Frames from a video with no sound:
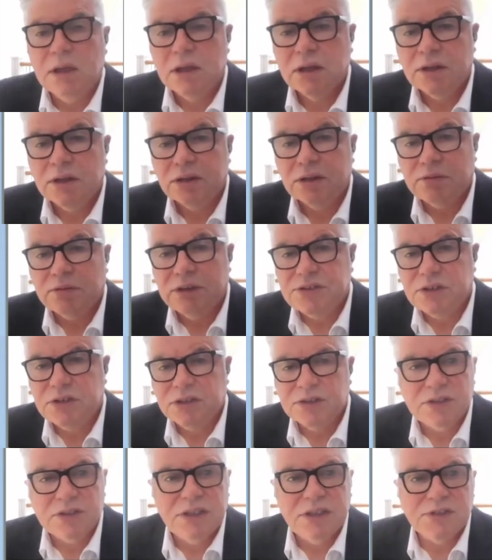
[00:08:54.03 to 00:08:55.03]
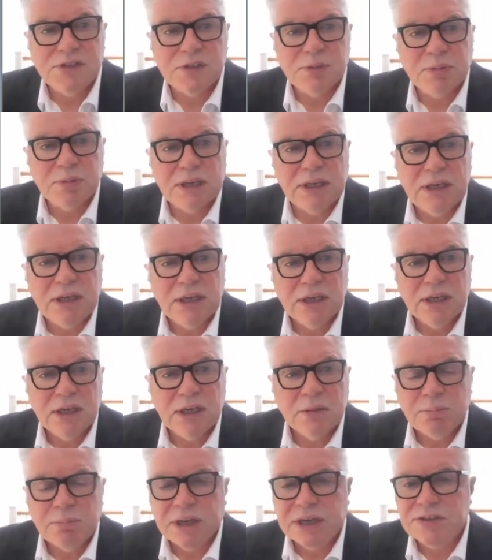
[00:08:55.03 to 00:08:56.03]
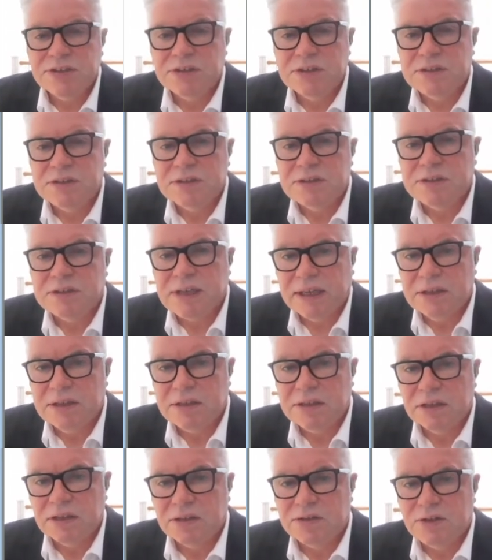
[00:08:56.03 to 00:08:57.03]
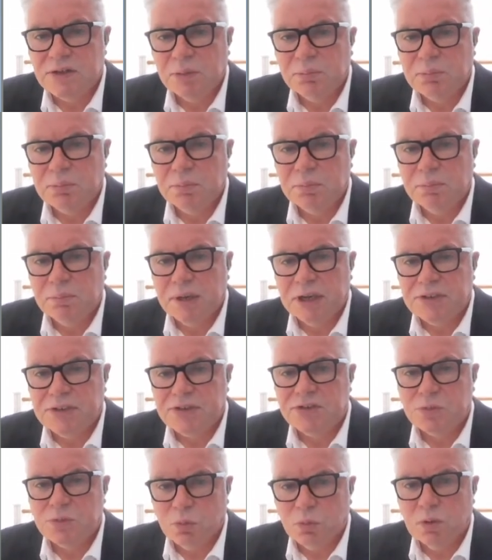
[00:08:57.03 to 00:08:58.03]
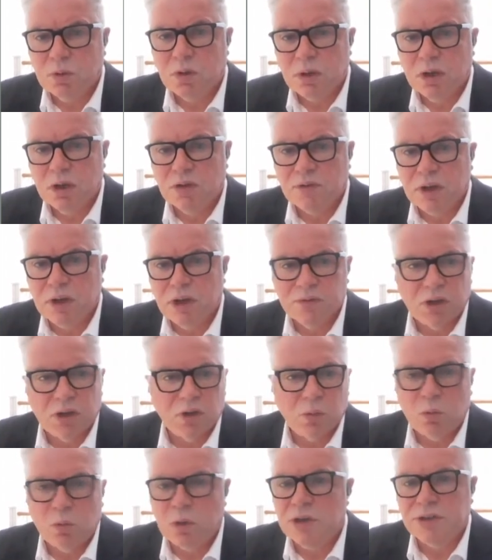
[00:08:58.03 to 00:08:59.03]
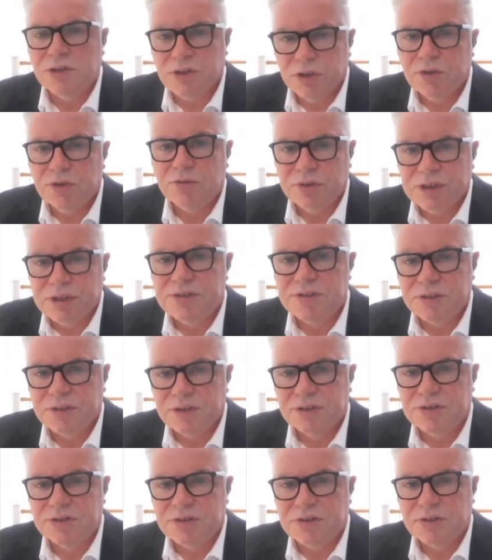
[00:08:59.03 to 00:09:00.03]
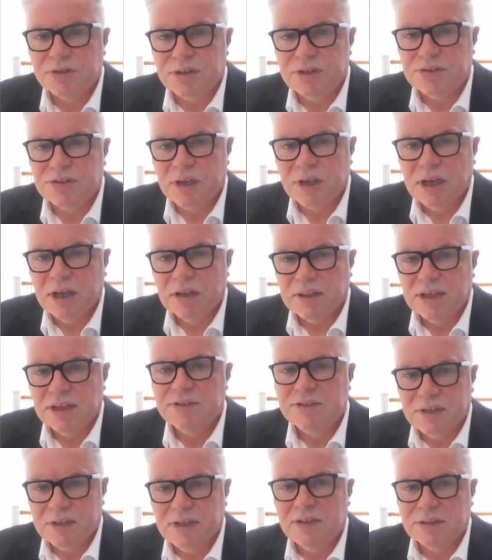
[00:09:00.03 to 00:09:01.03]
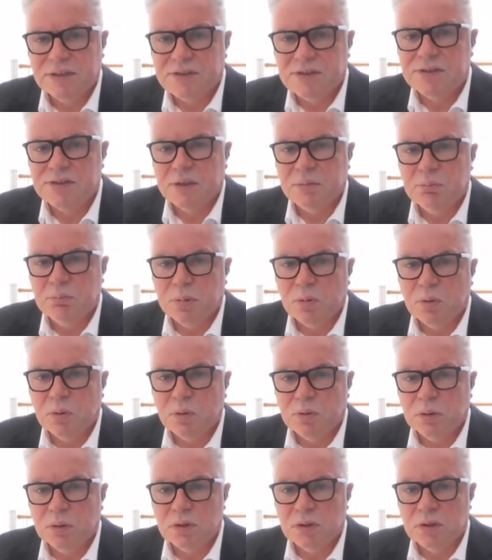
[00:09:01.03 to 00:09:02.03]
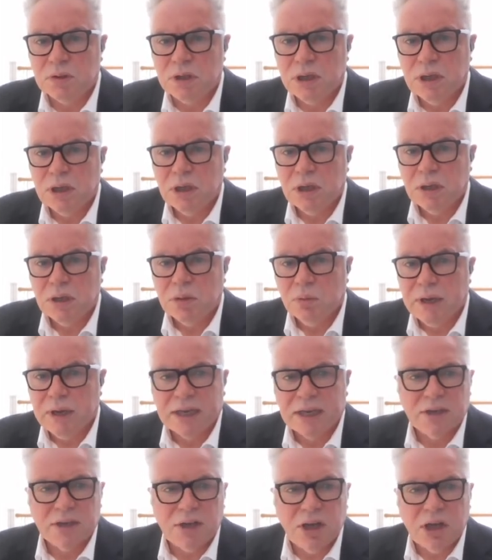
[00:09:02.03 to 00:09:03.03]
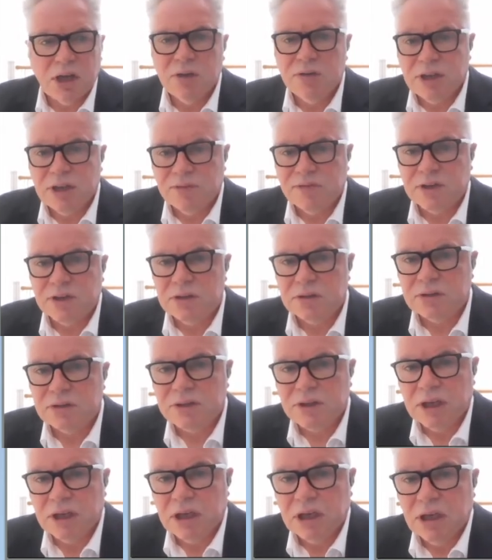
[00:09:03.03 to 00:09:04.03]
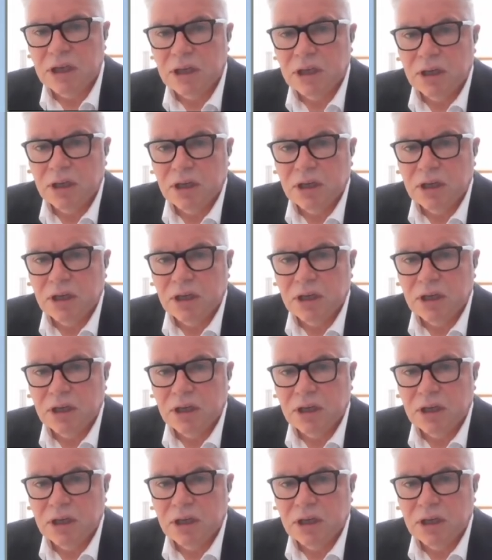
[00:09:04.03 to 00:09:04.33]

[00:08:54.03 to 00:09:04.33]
Research needs to be patient-centered. So patients have got to want to do research. They see this as important. We had no difficulty in